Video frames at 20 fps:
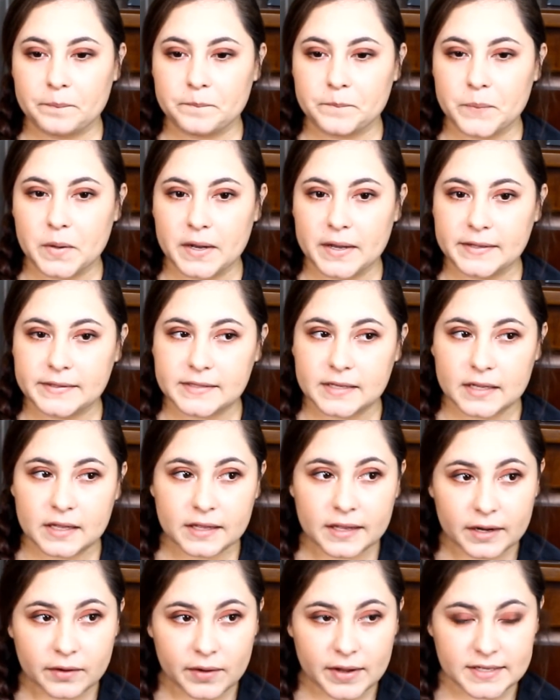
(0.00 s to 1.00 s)
but
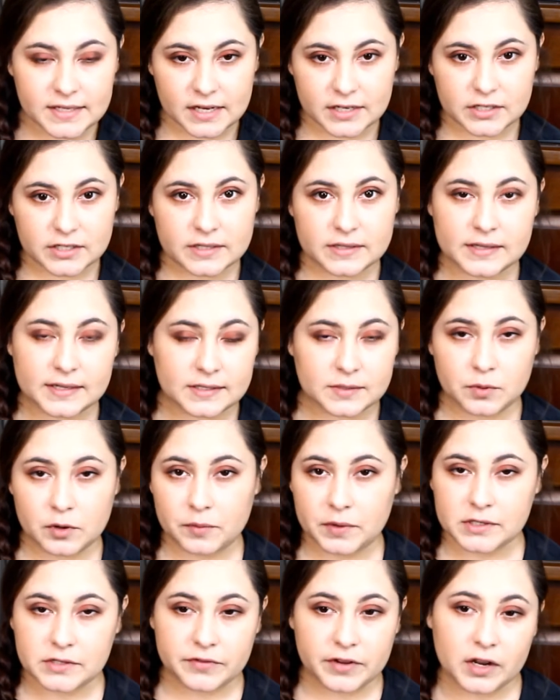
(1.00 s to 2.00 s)
anyways, this is pretty
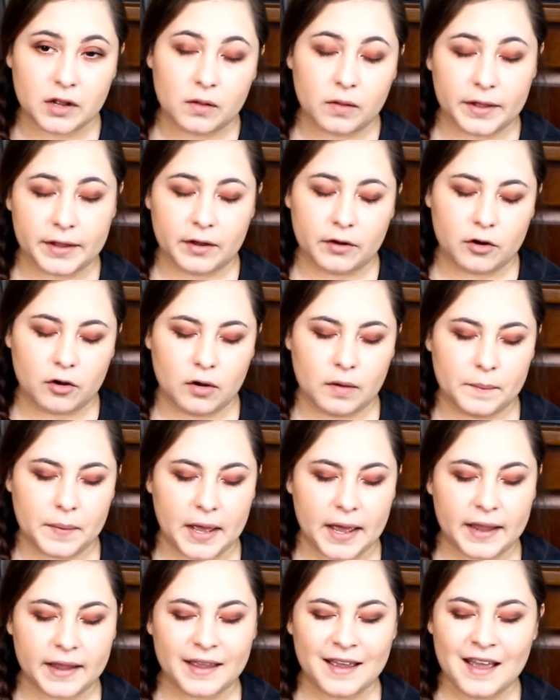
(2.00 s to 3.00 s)
much a video to let y'all know I'm
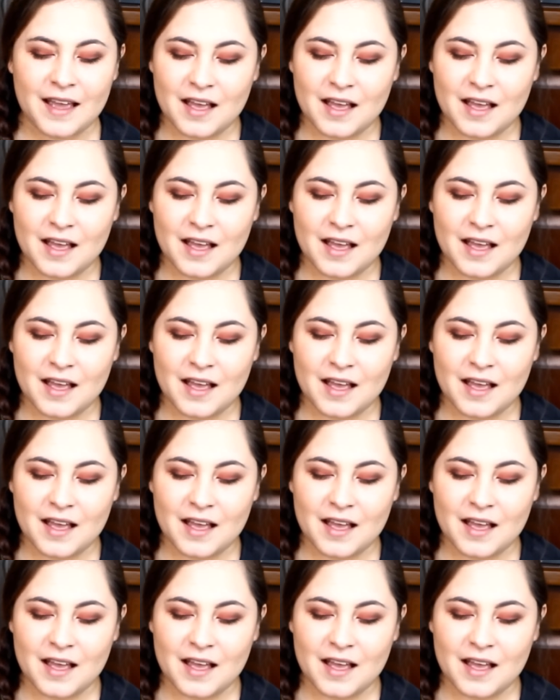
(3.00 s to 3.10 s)
back.